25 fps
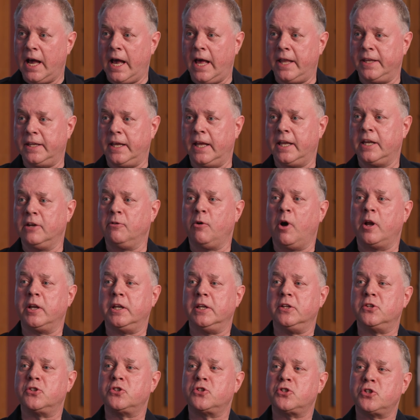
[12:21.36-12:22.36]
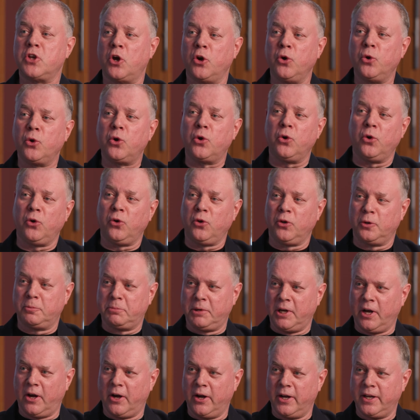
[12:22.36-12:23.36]
And then there are these so-called
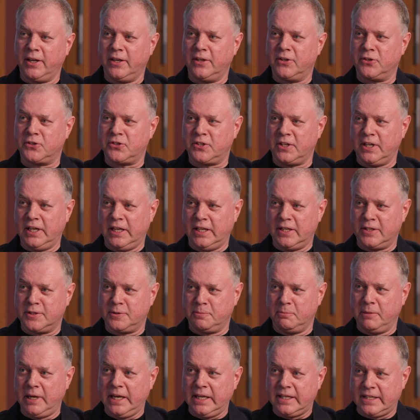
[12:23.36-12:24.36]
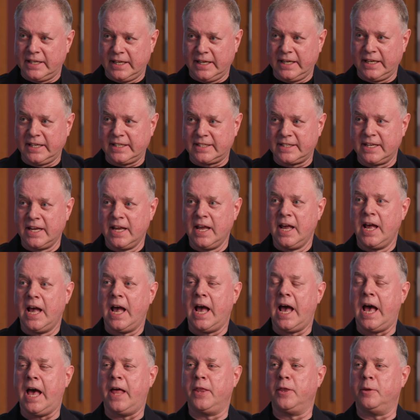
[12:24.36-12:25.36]
behind-the-scenes meetings,
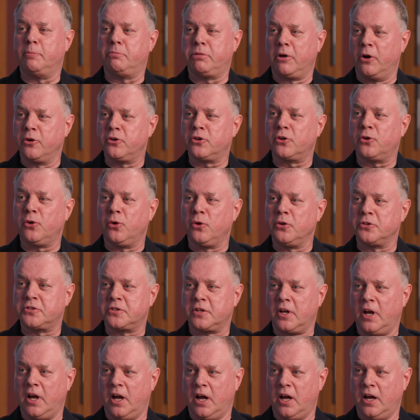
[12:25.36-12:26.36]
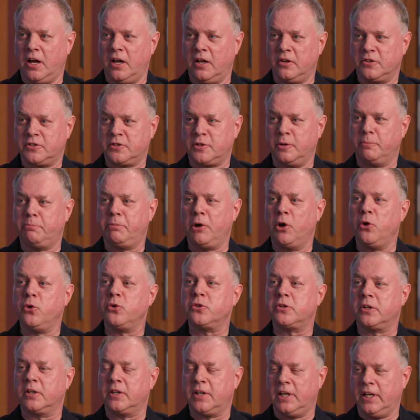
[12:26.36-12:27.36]
and the protocols are
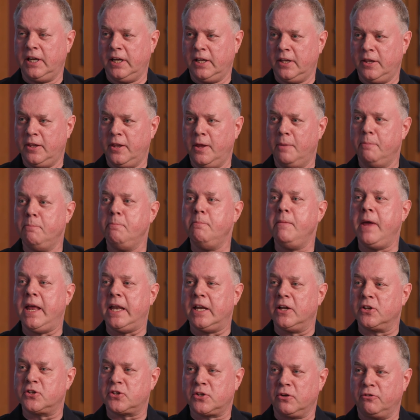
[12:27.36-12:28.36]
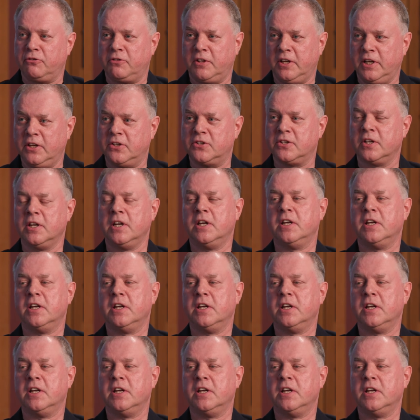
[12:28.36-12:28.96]
supposedly the minutes of these